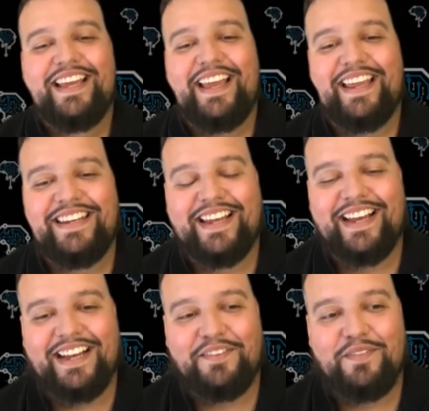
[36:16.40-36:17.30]
And
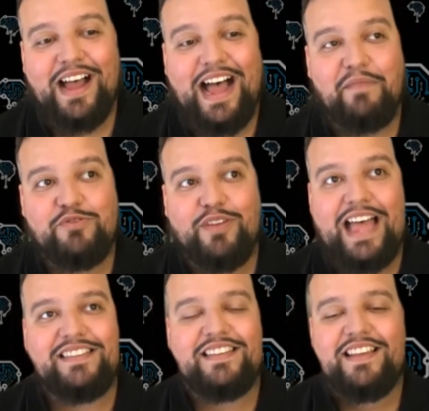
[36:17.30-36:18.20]

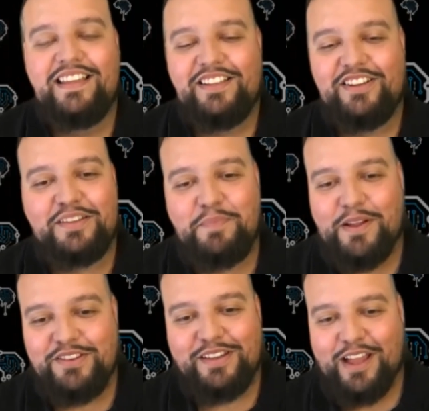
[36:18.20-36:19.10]
there's
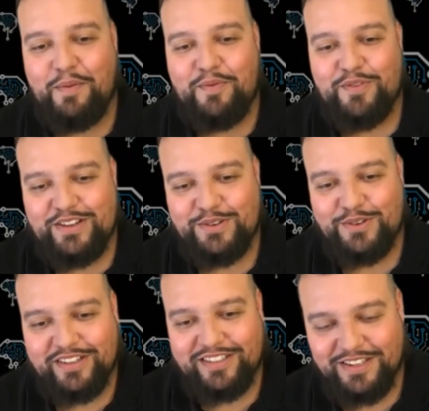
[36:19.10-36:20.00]
a couple funny
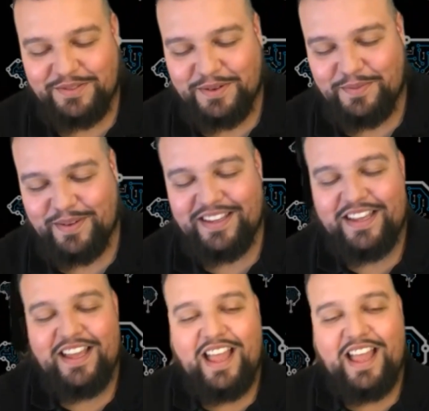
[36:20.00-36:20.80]
stories in this one, but